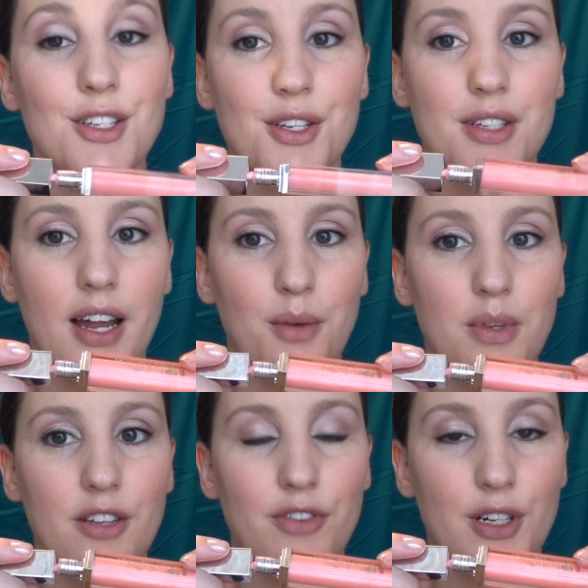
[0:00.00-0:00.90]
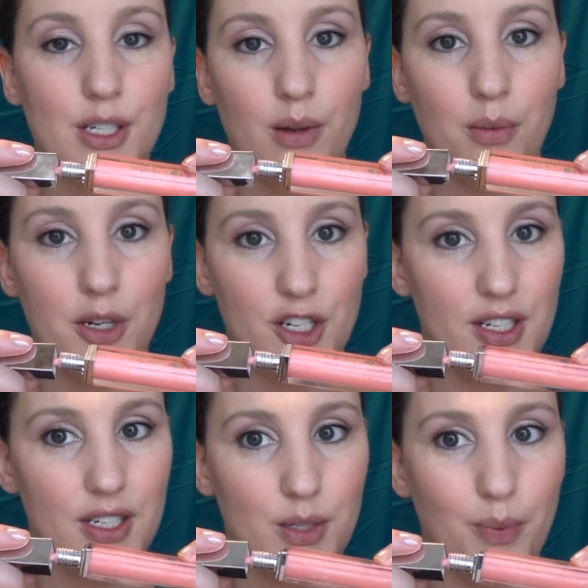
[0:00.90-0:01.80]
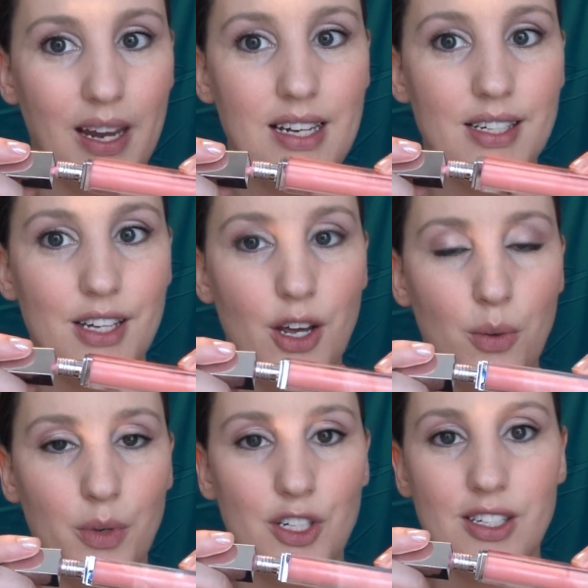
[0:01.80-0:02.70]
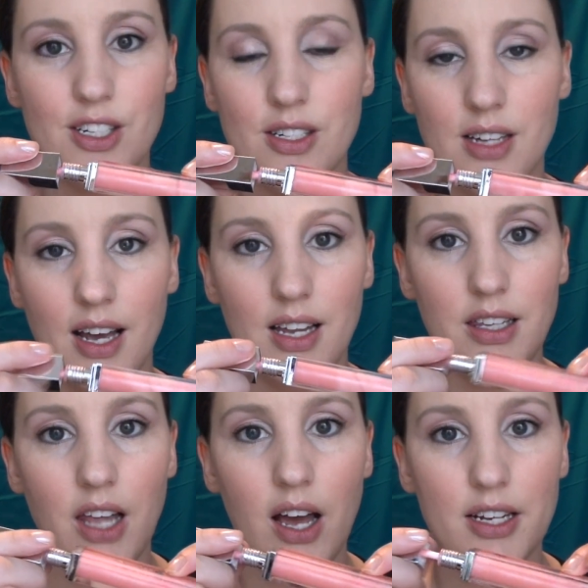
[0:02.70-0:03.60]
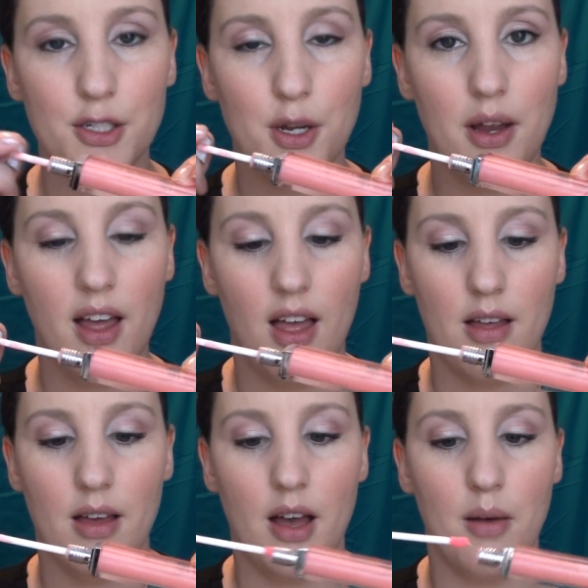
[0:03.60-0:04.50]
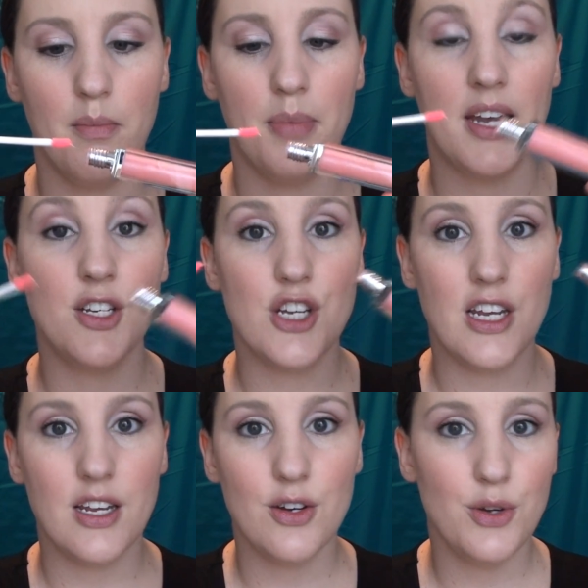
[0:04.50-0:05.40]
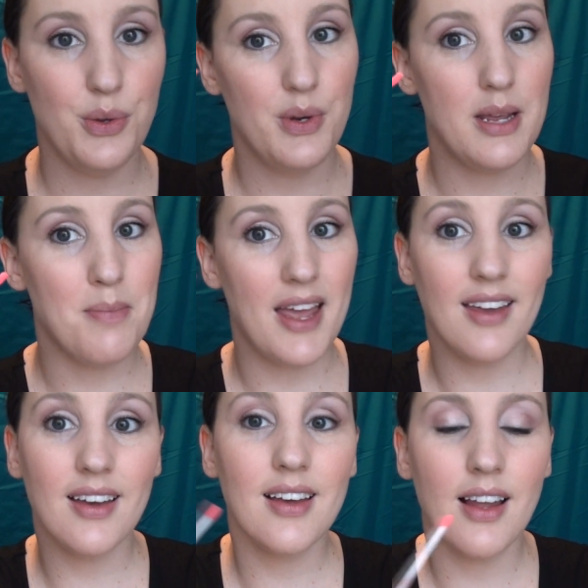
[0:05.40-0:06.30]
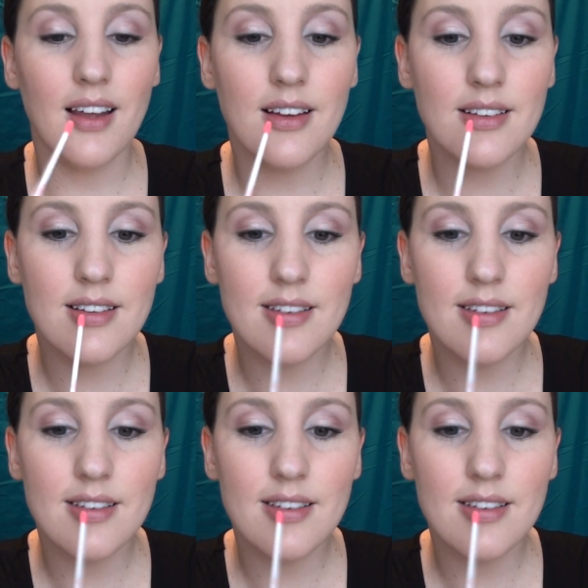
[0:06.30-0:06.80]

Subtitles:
So starting with the first one, which is Sweet, which is just a light peachy nudie pink colour.